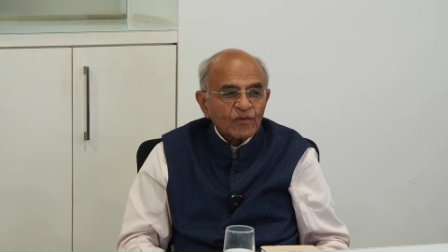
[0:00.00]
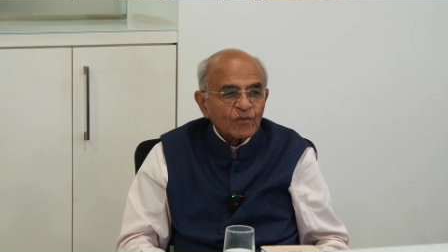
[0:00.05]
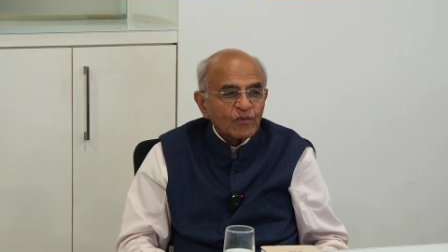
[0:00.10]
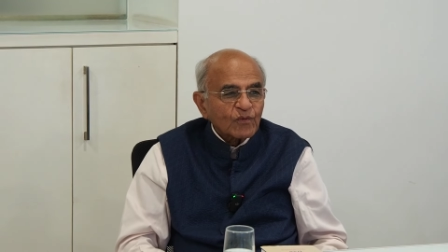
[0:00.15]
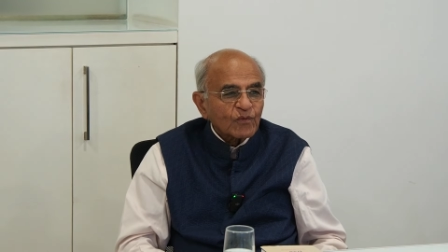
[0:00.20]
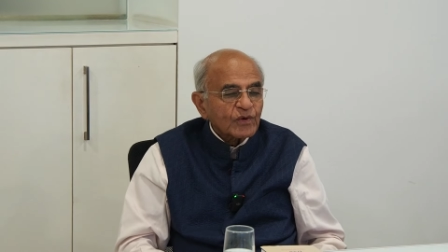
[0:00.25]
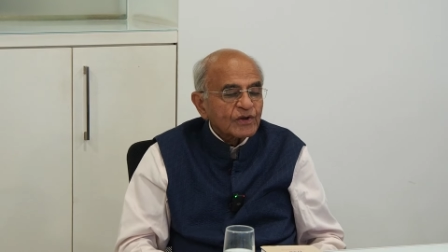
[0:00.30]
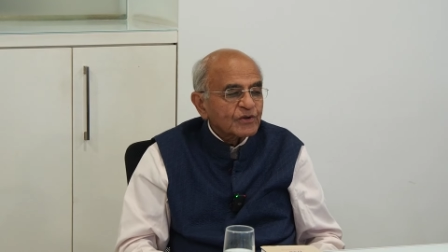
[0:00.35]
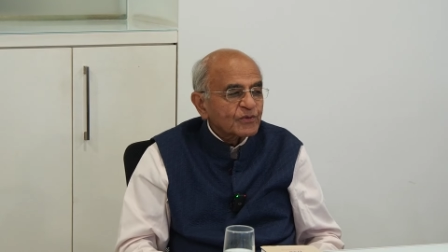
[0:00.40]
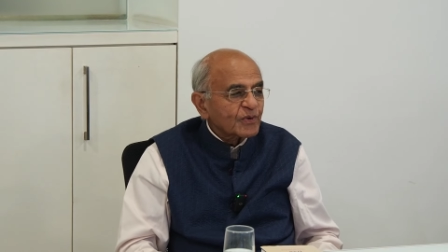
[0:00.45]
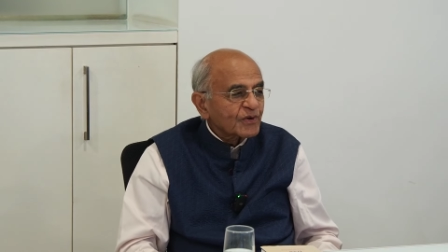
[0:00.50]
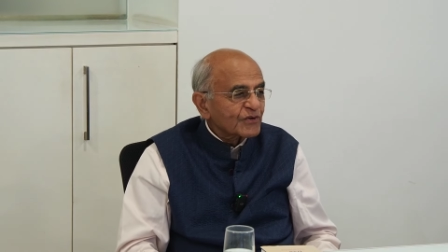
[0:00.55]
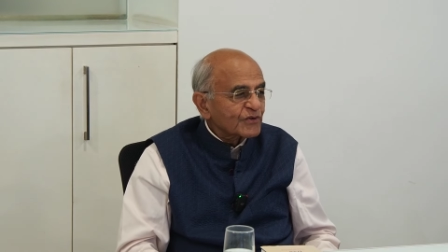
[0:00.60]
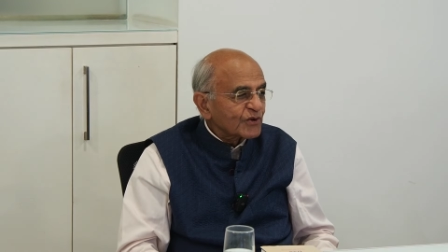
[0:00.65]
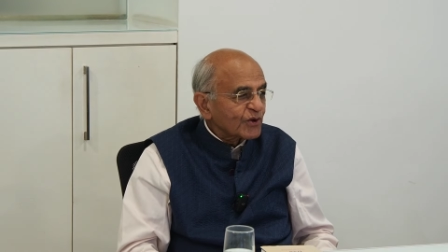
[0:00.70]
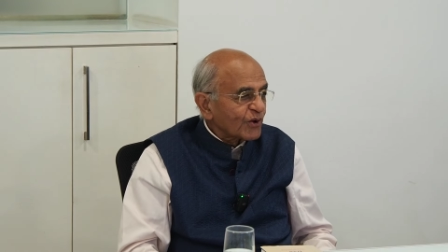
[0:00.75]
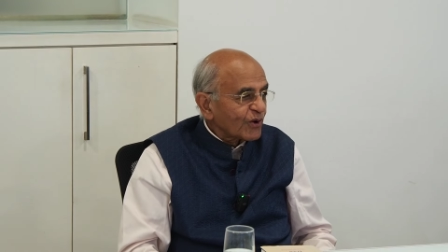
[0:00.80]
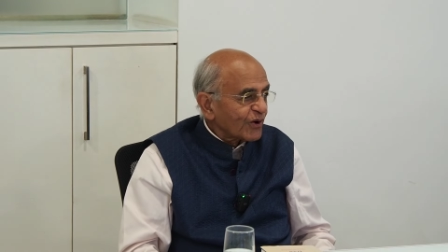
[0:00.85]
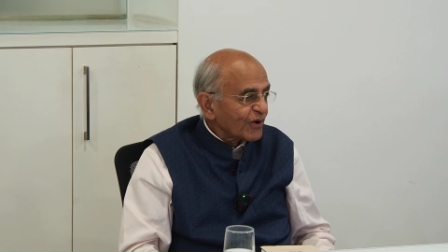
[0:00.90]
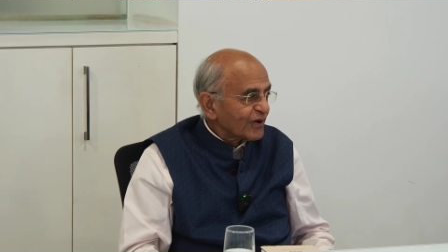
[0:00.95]
which was
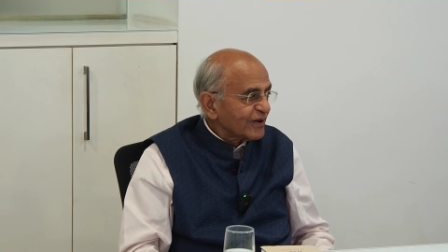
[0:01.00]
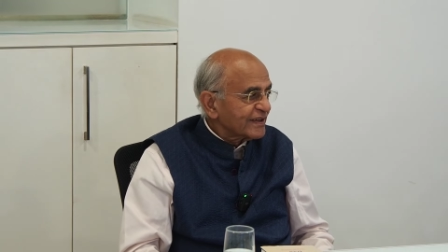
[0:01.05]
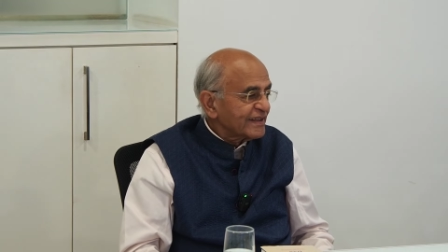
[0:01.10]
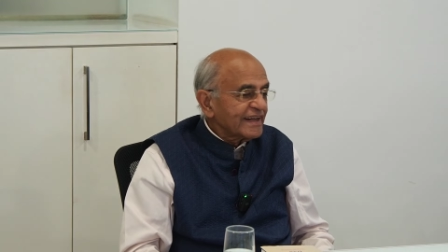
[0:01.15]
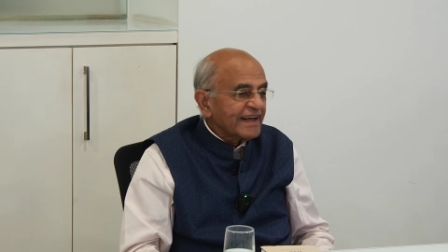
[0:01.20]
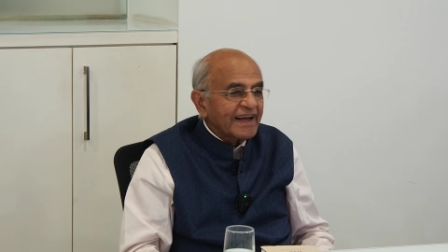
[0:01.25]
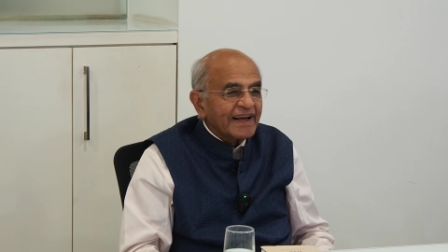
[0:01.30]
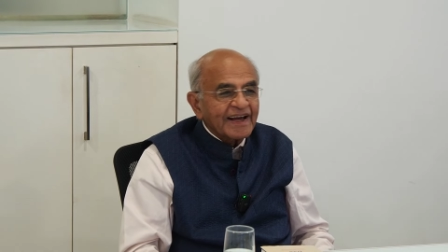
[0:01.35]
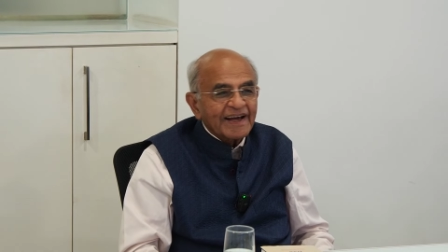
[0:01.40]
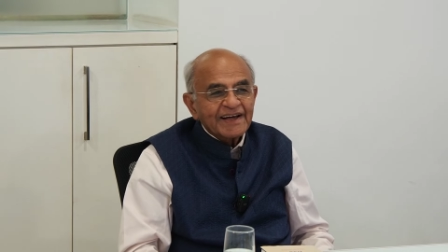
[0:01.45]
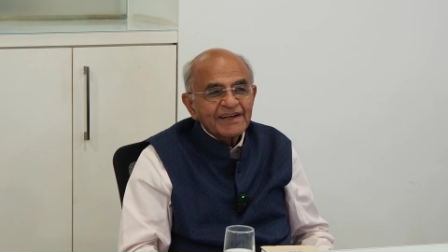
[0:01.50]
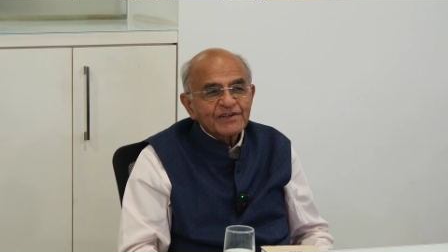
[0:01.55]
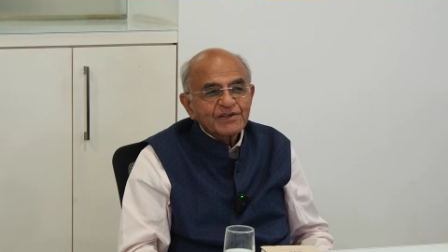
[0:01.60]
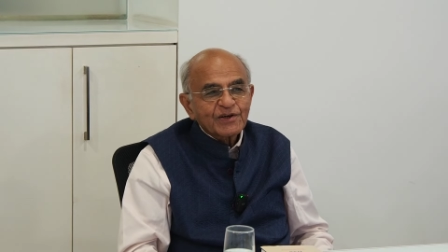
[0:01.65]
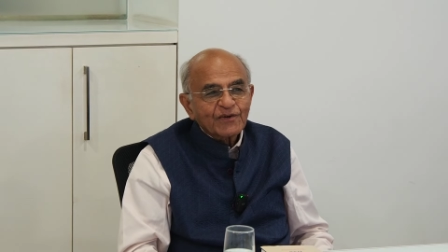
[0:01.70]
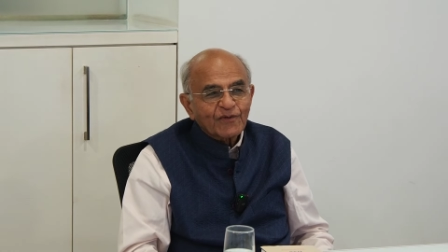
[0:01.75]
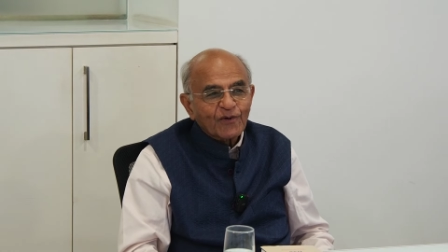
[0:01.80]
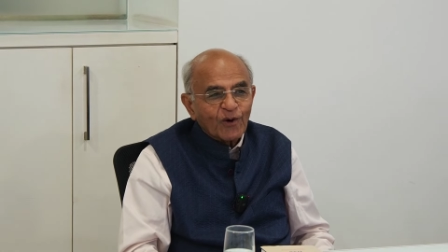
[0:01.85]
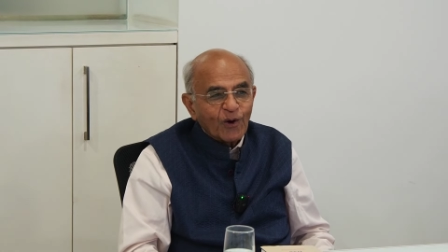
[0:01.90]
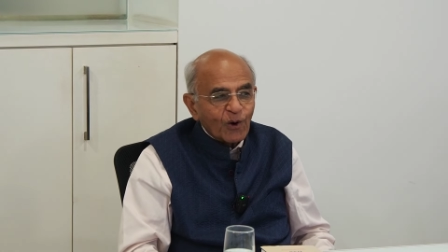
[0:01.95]
called the Age
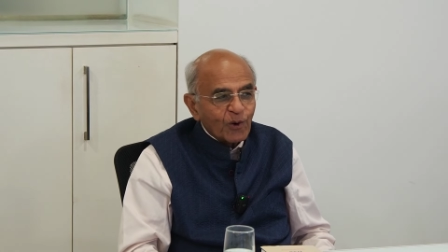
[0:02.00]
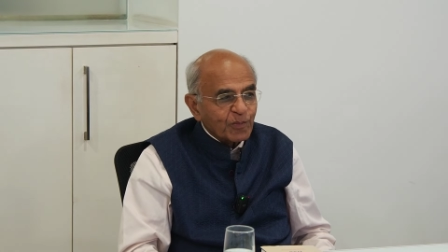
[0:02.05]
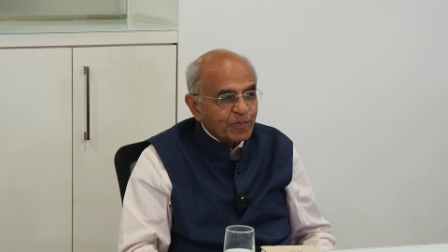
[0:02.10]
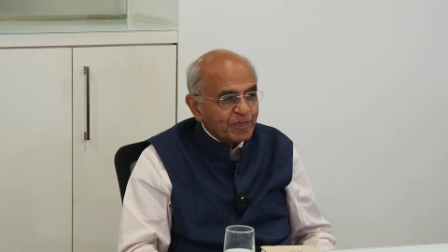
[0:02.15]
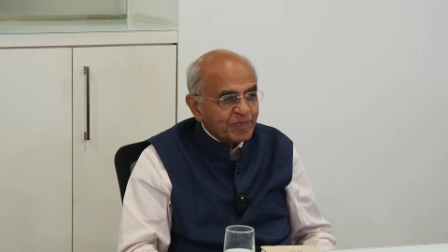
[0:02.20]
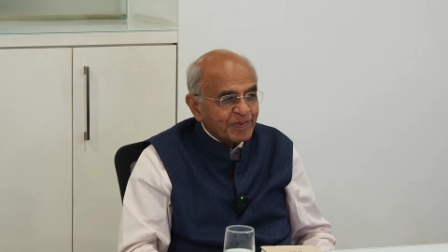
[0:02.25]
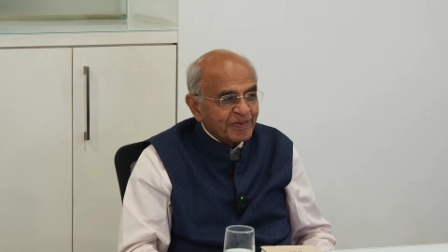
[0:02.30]
of Hope,